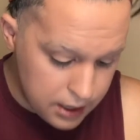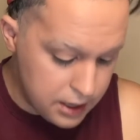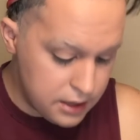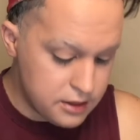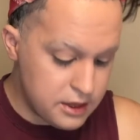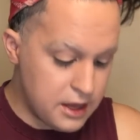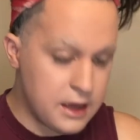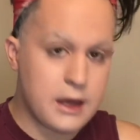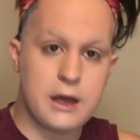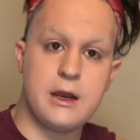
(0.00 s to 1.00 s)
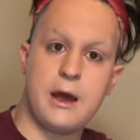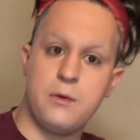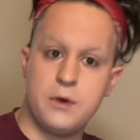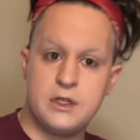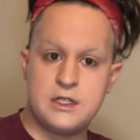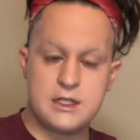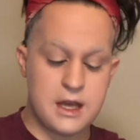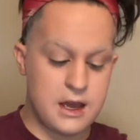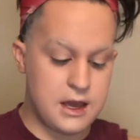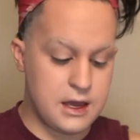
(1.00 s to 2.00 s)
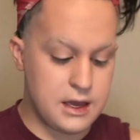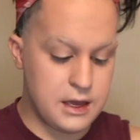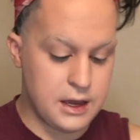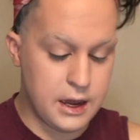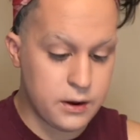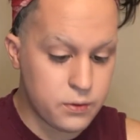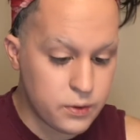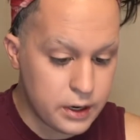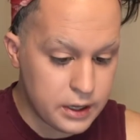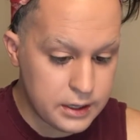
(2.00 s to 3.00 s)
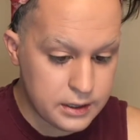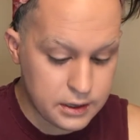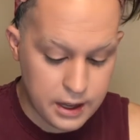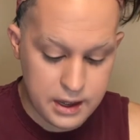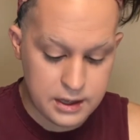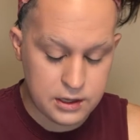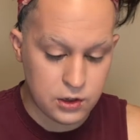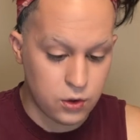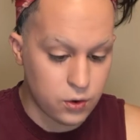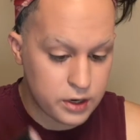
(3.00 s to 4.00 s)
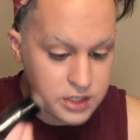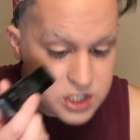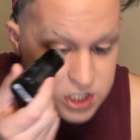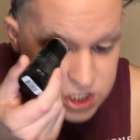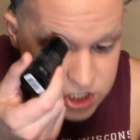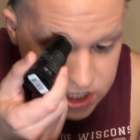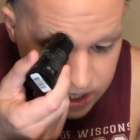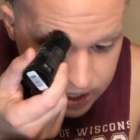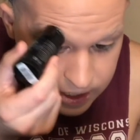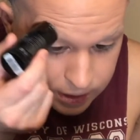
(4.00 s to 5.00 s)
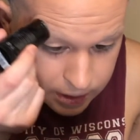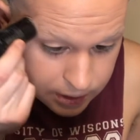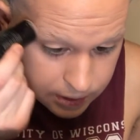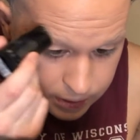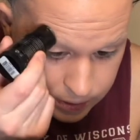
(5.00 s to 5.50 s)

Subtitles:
And then I would say I really like Lawrence Chaney.